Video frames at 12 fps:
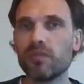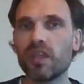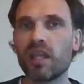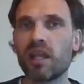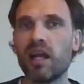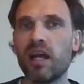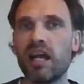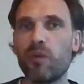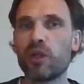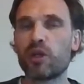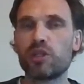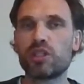And
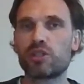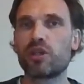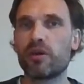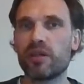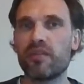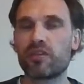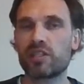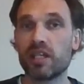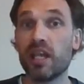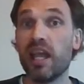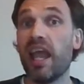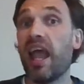we could just round everything.
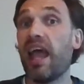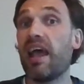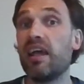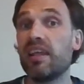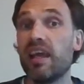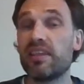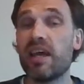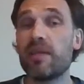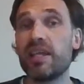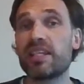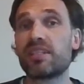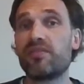And that
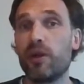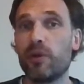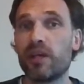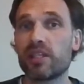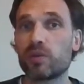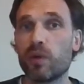makes it very nice to